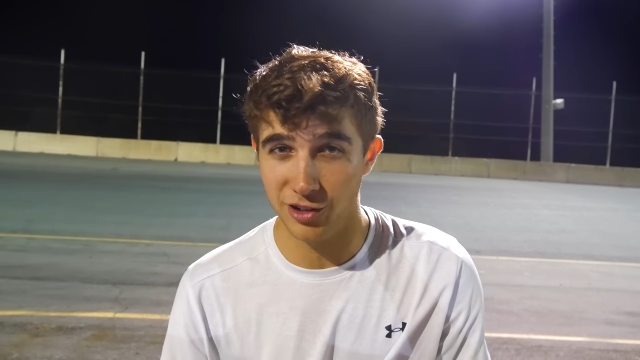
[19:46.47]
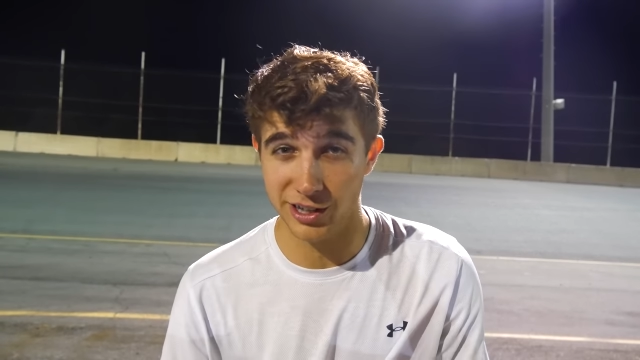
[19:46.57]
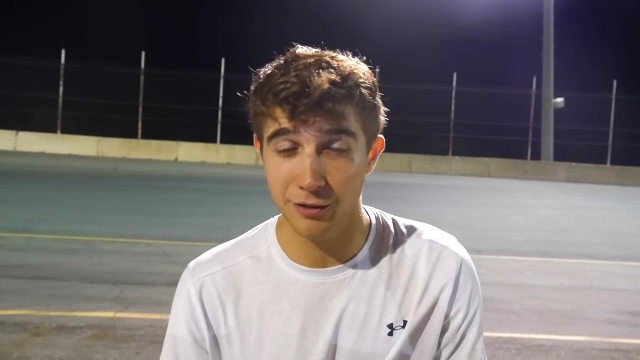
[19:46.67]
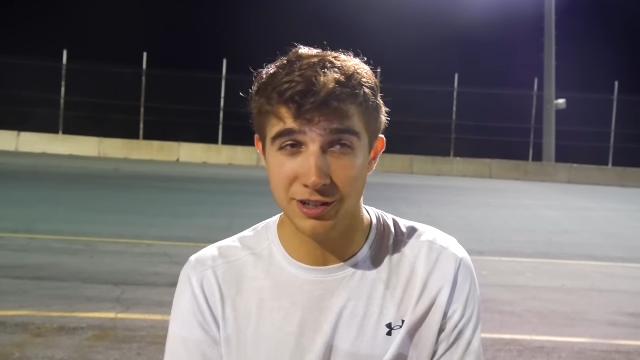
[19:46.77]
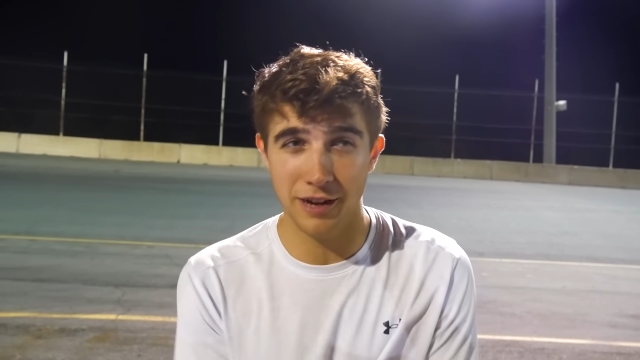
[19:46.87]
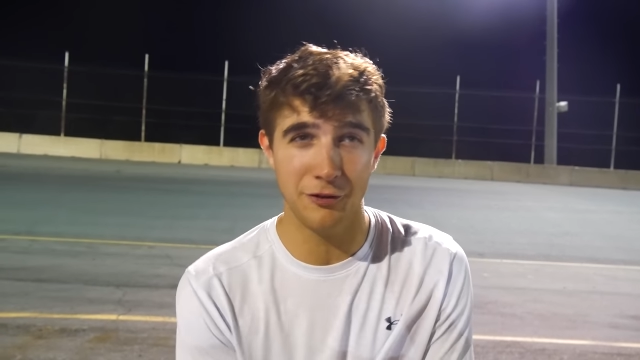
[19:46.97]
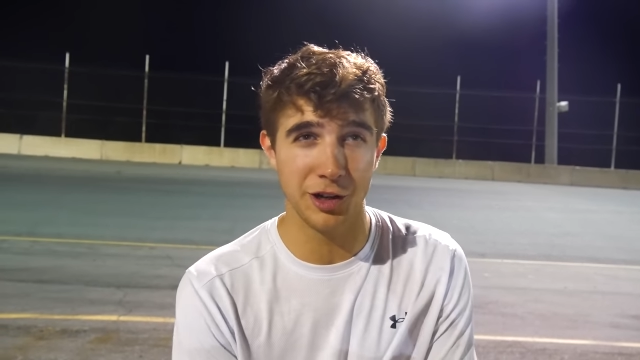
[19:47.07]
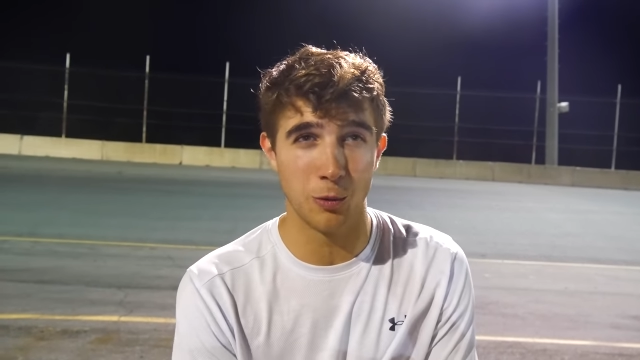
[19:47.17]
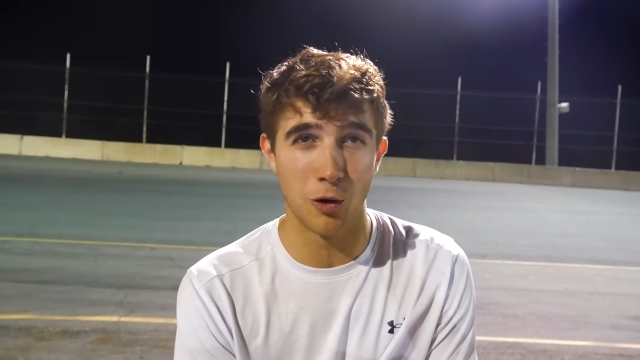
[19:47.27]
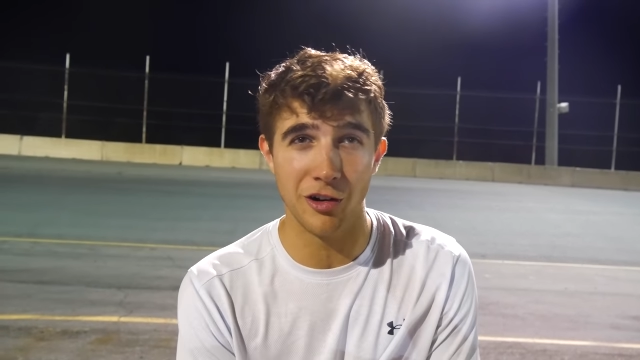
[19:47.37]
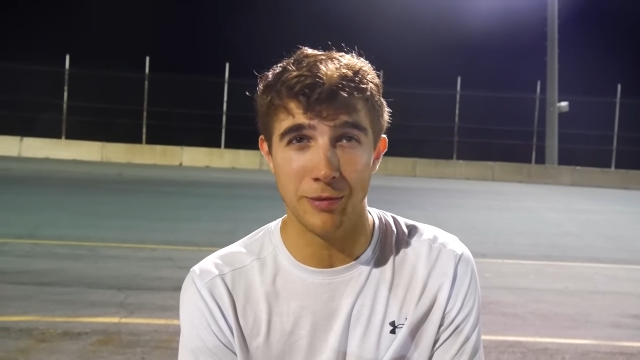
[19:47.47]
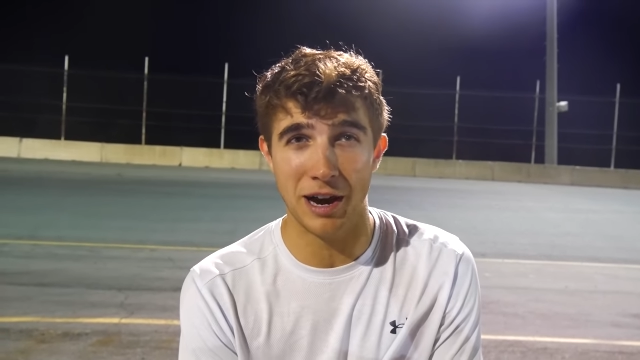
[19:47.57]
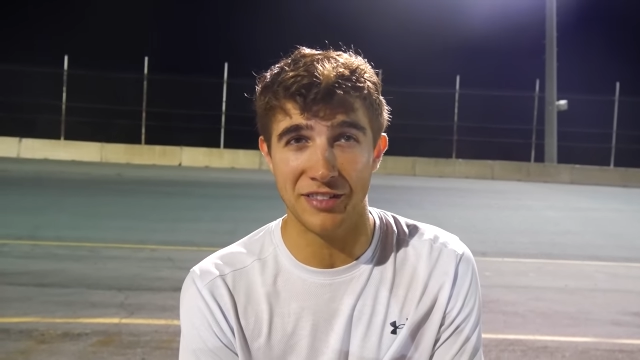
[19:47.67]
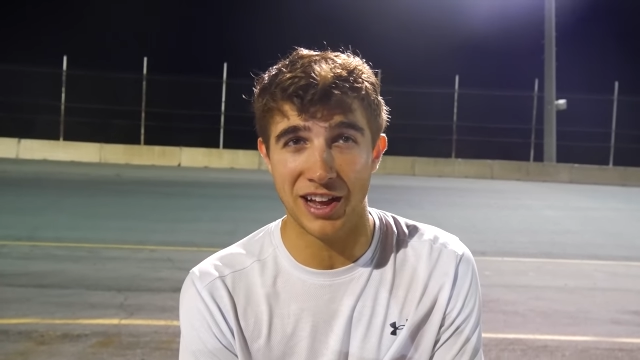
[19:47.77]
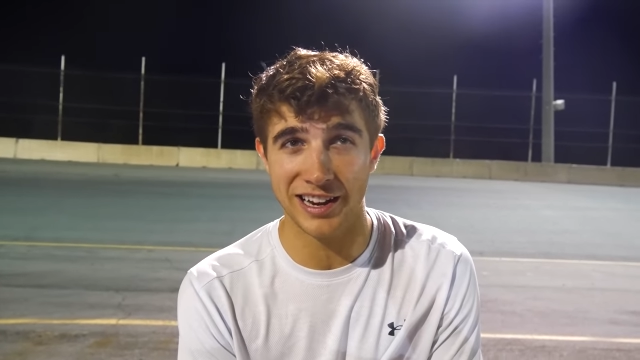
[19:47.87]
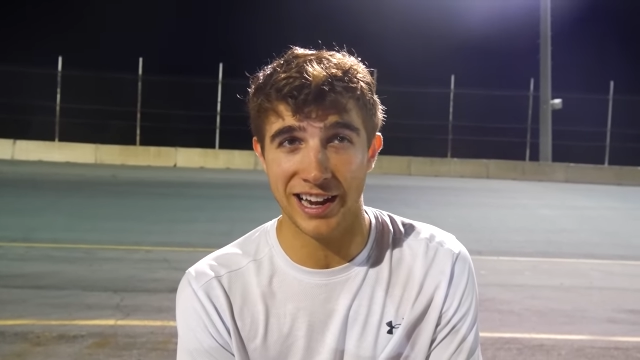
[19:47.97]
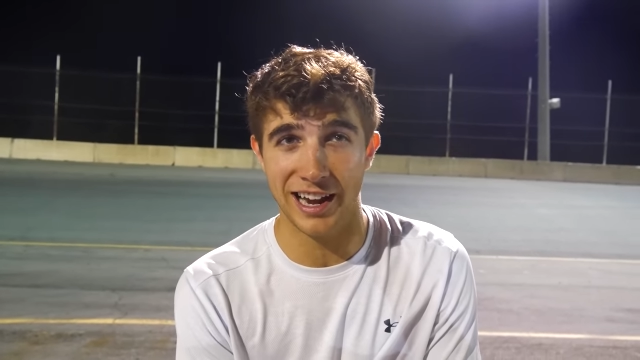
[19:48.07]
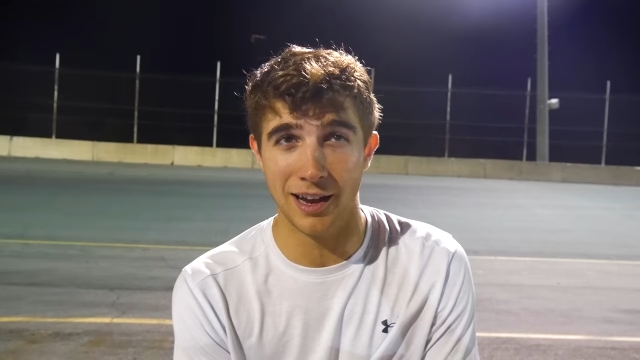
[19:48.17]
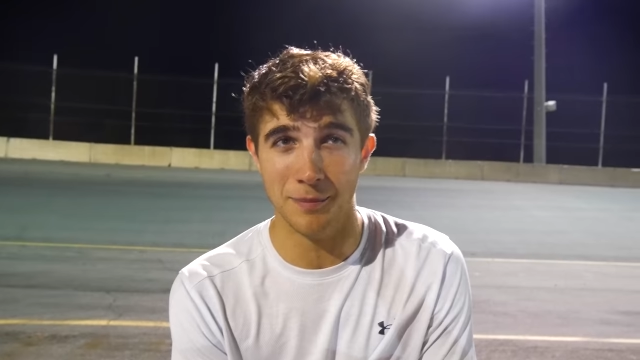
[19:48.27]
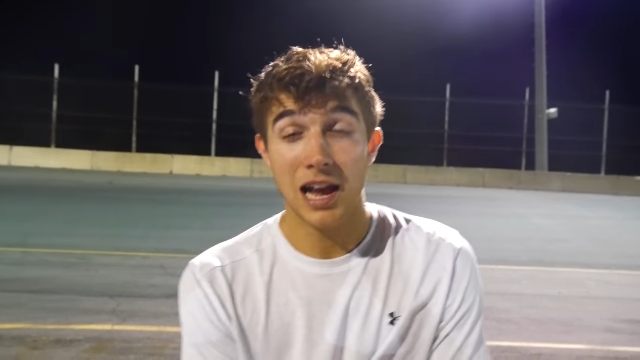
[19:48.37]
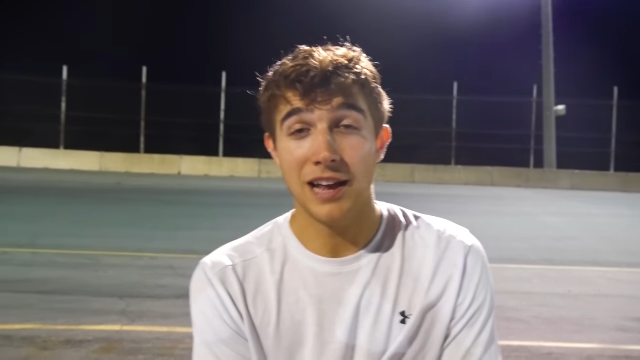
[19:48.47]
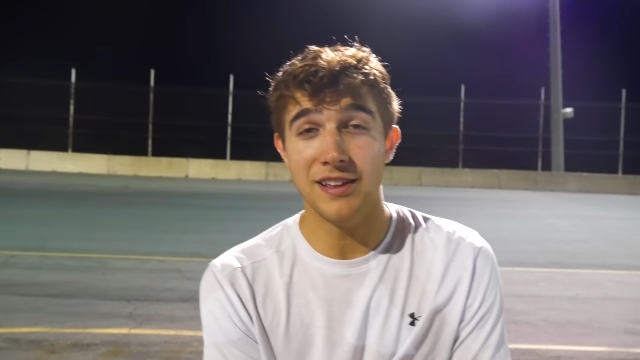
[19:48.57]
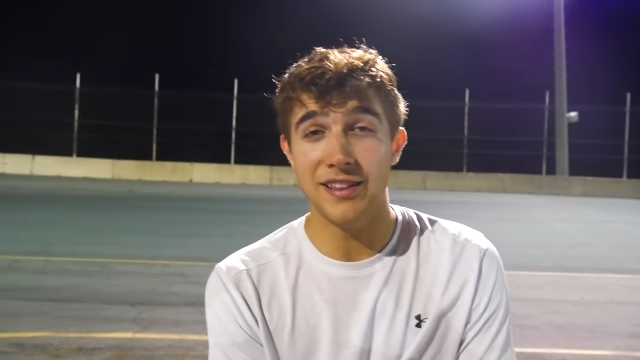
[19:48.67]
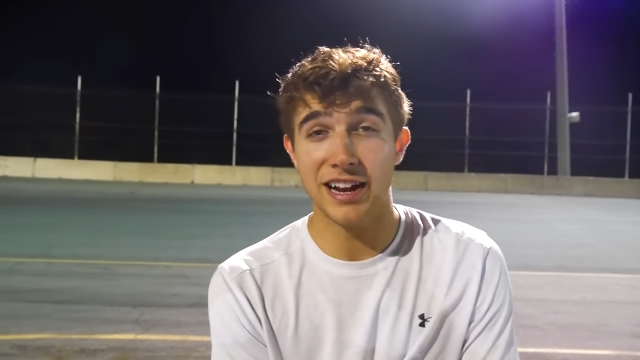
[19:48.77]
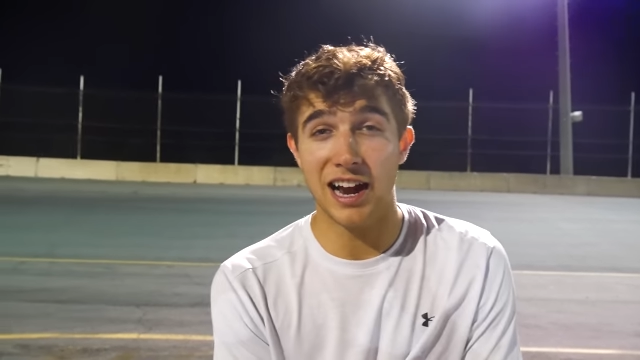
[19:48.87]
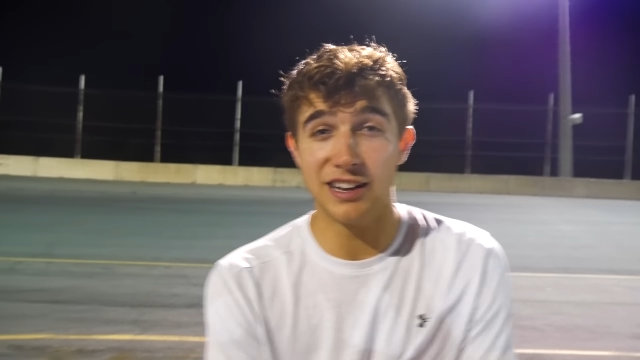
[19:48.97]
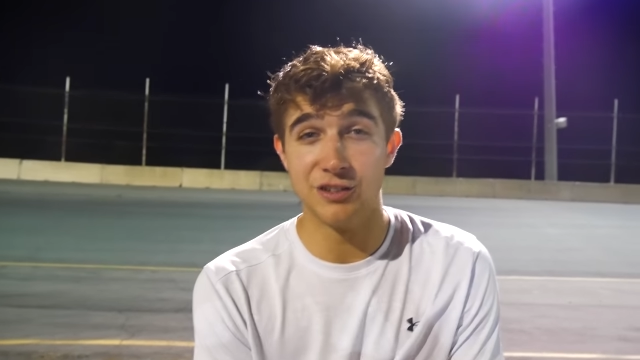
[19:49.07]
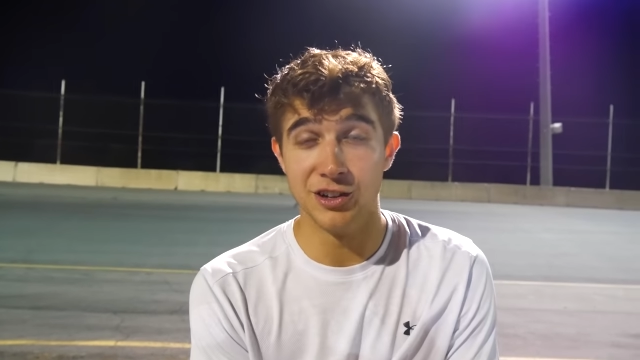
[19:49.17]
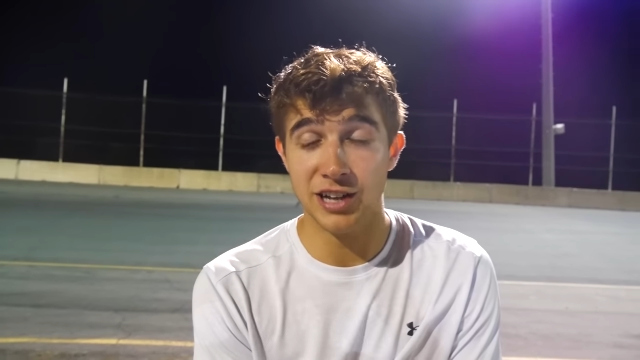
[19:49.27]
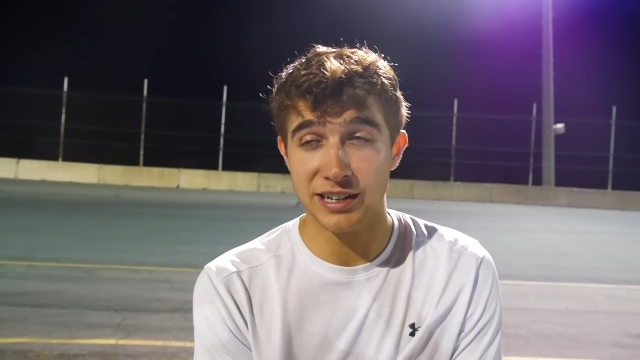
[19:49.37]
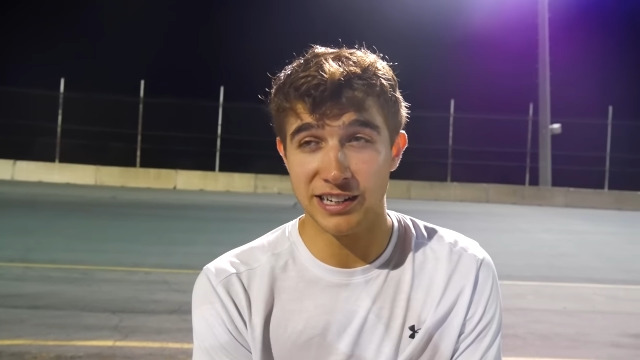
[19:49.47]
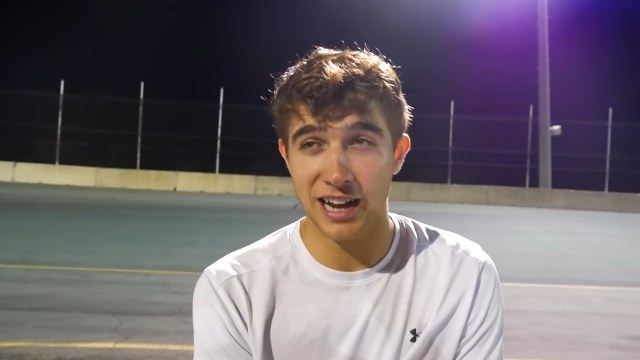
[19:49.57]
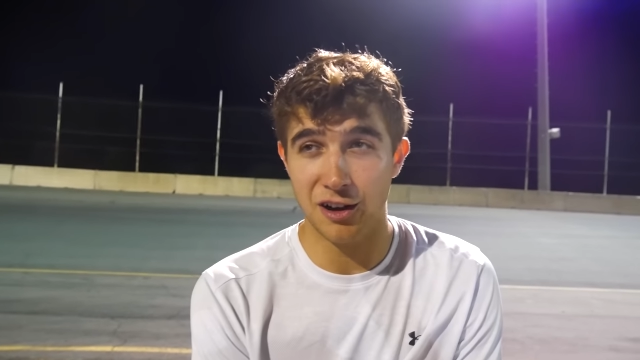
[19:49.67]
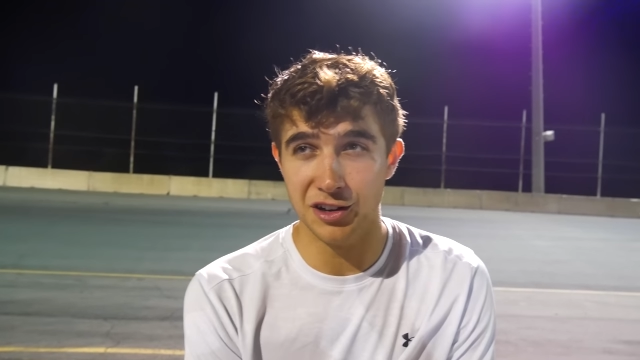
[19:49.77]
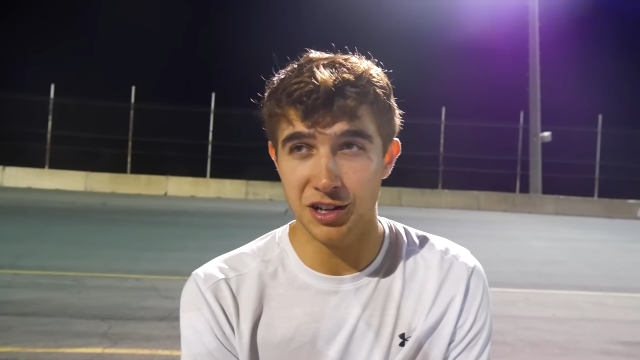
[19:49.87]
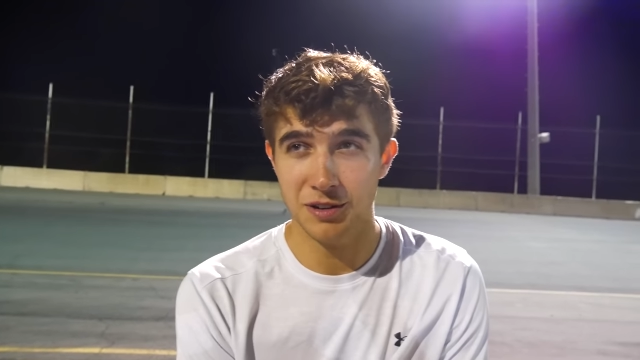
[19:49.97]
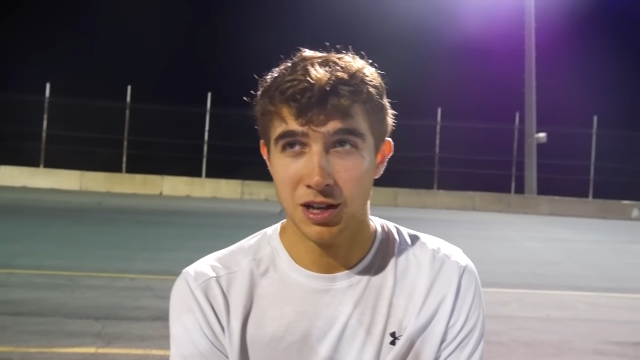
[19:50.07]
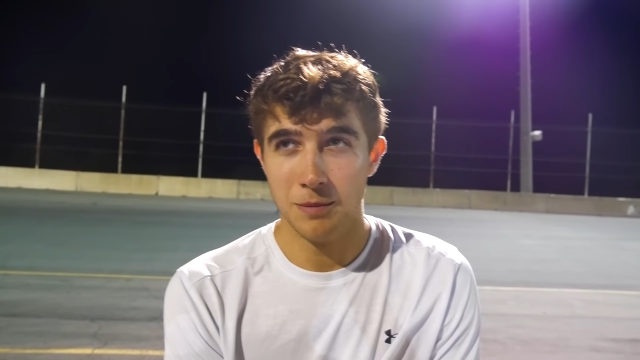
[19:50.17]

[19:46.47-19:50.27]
Like, they're definitely worried about that cam. And then they got us on a technicality,